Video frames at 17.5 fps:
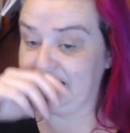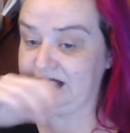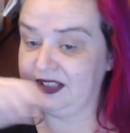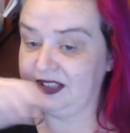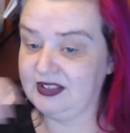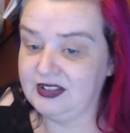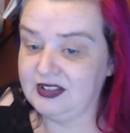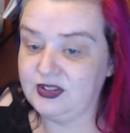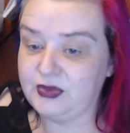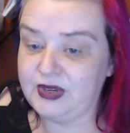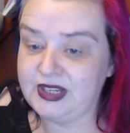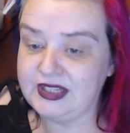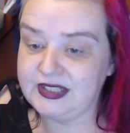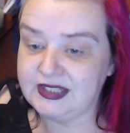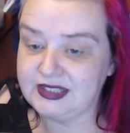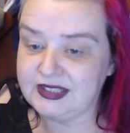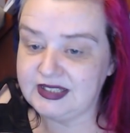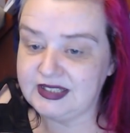since
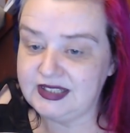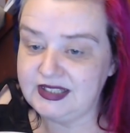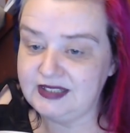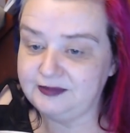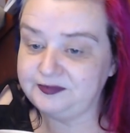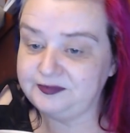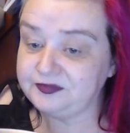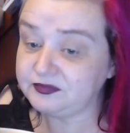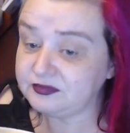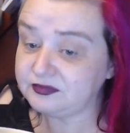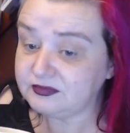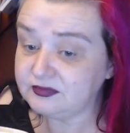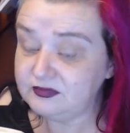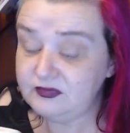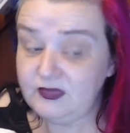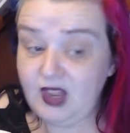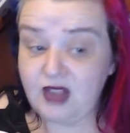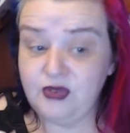2016.
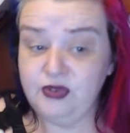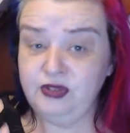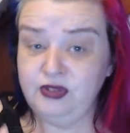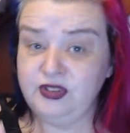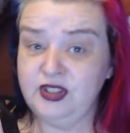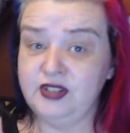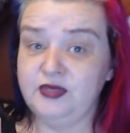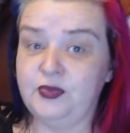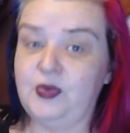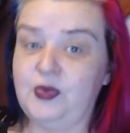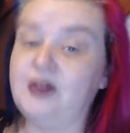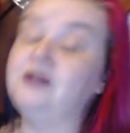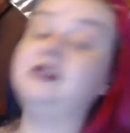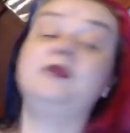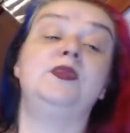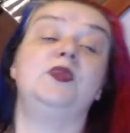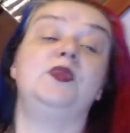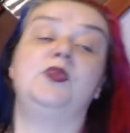Awesome.
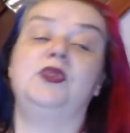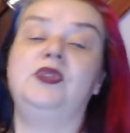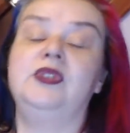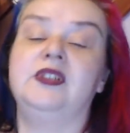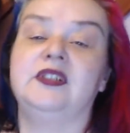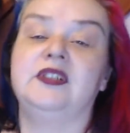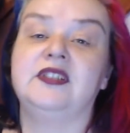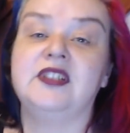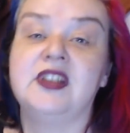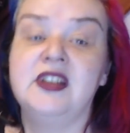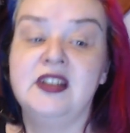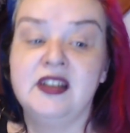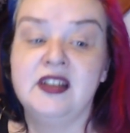Welcome aboard.